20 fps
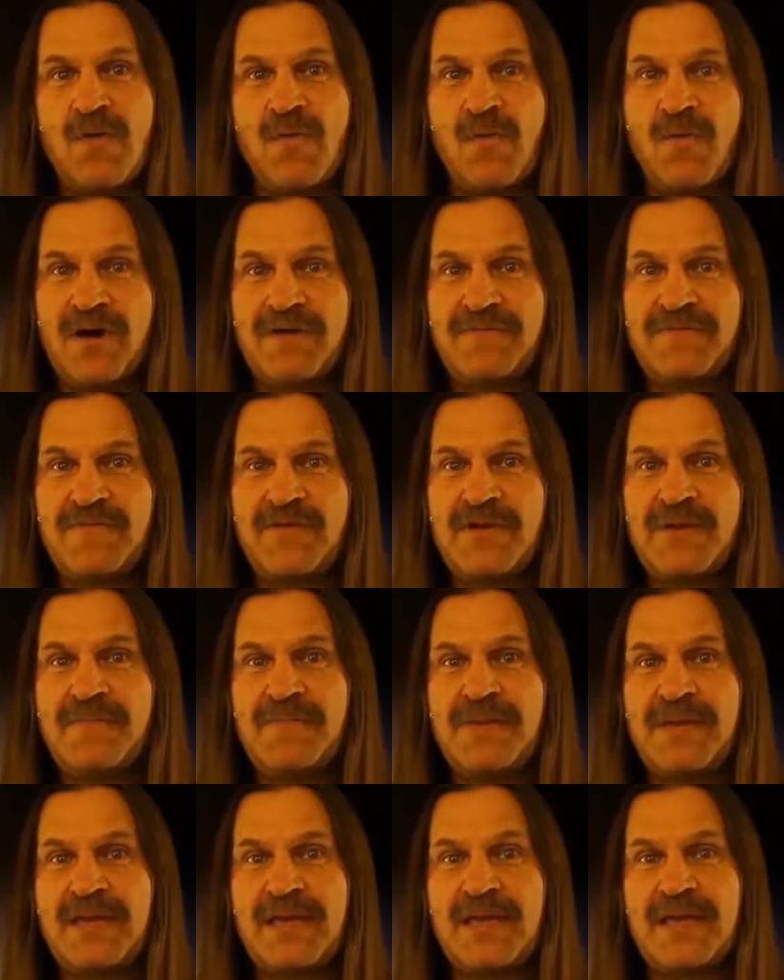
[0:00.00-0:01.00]
one for a
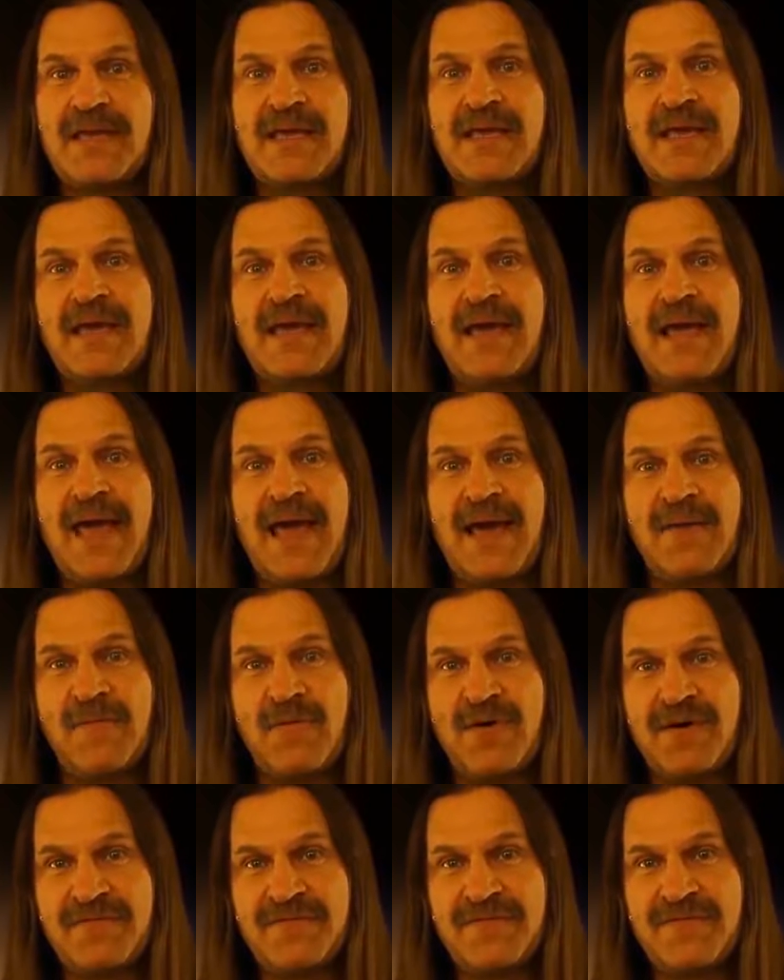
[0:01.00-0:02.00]
peak and
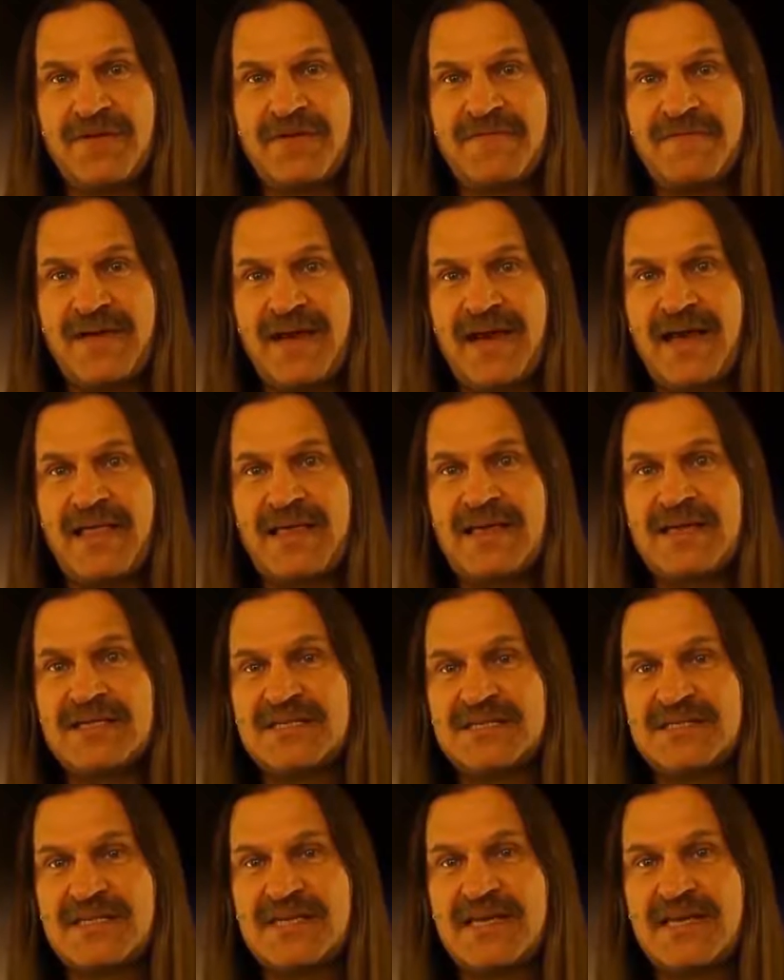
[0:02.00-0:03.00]
one for a valley
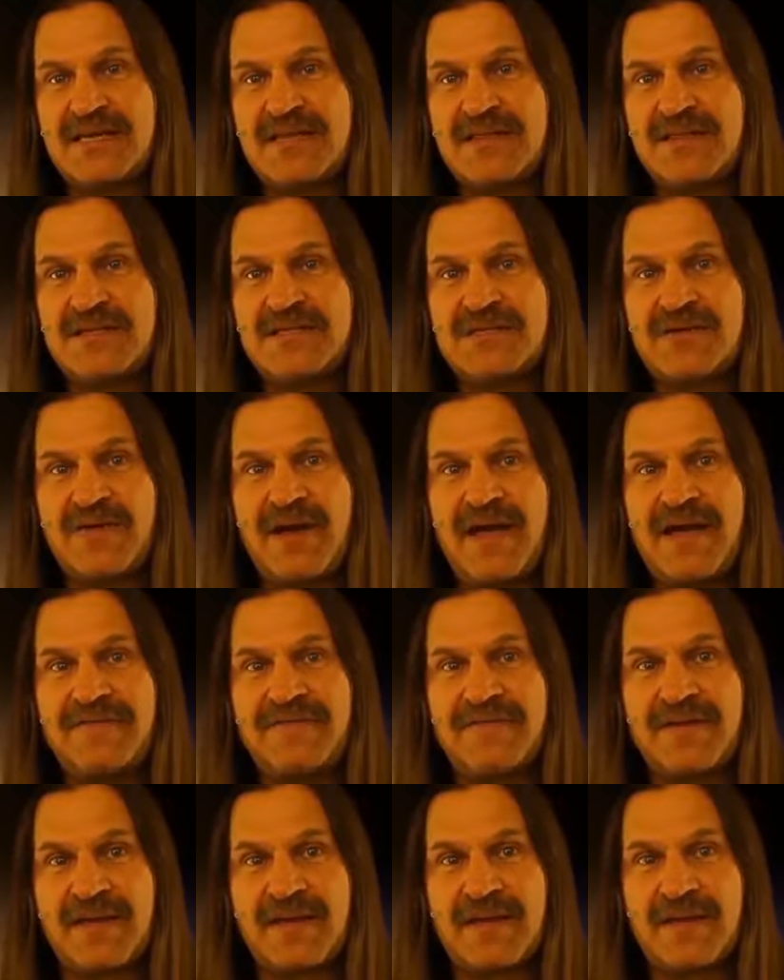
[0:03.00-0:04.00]
as seen in this
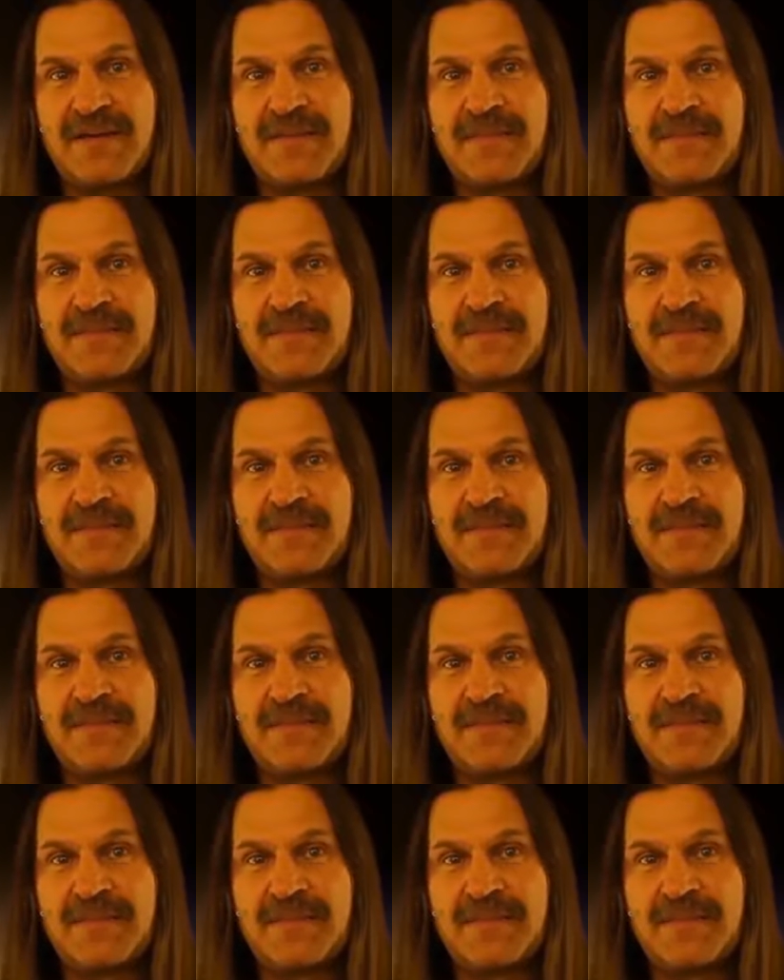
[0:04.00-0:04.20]
graphic.